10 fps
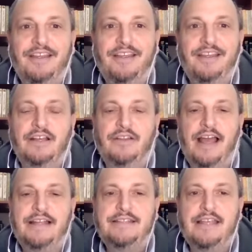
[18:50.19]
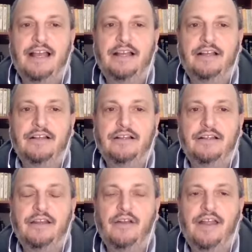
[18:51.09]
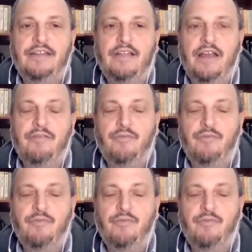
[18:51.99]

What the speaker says: So that's that's kind of